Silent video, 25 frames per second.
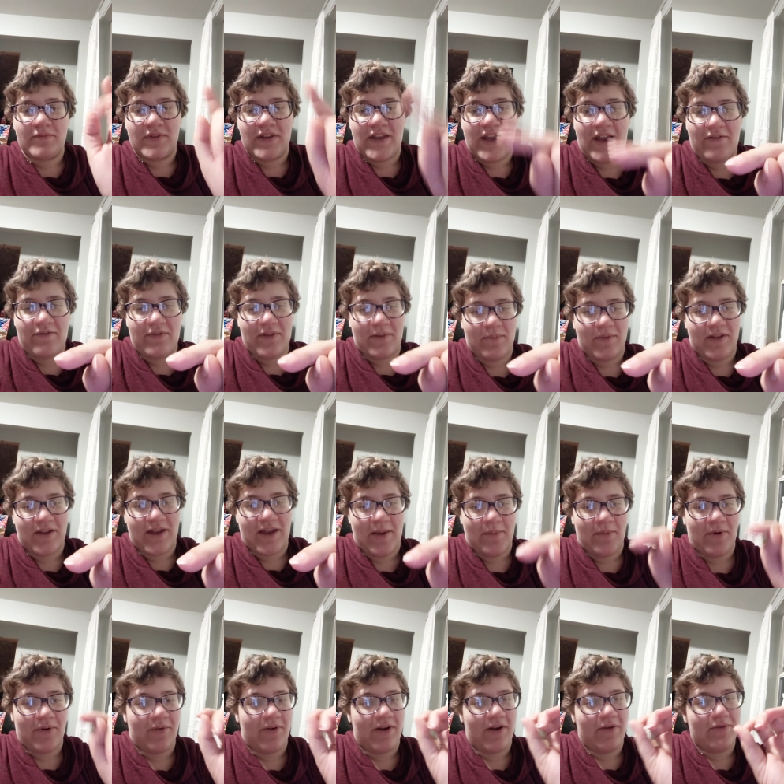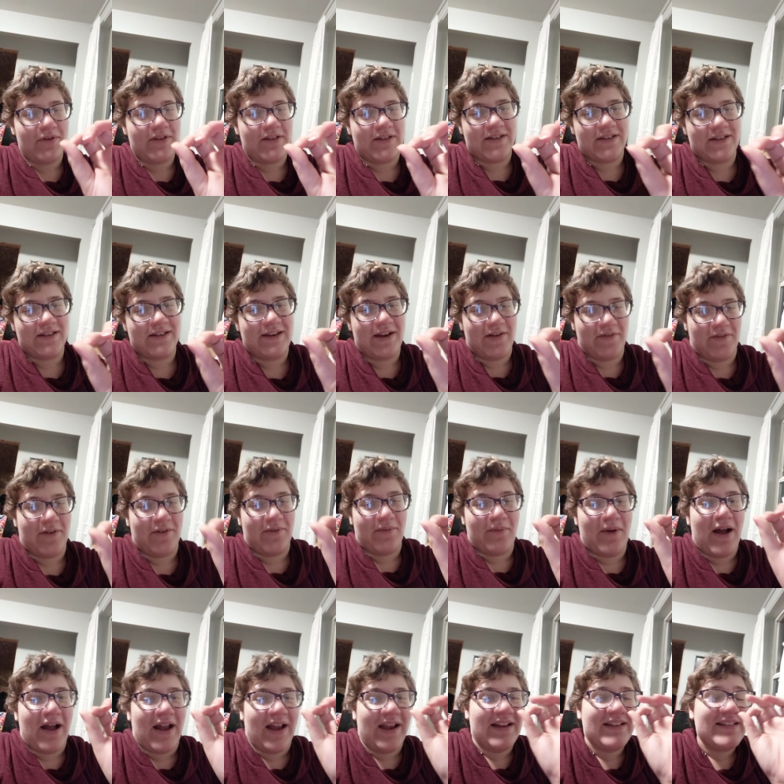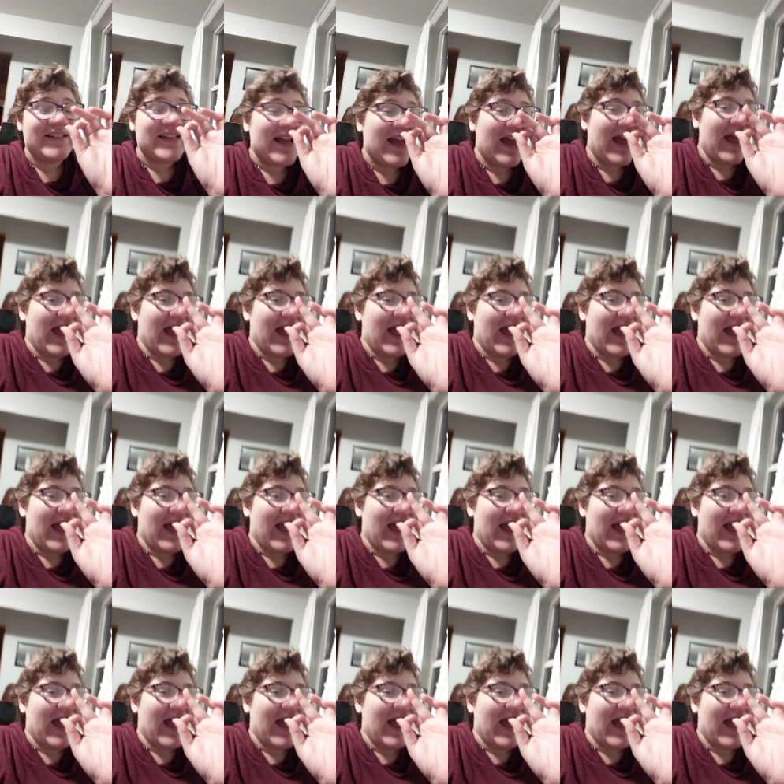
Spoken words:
Can't flip the camera around. Never mind.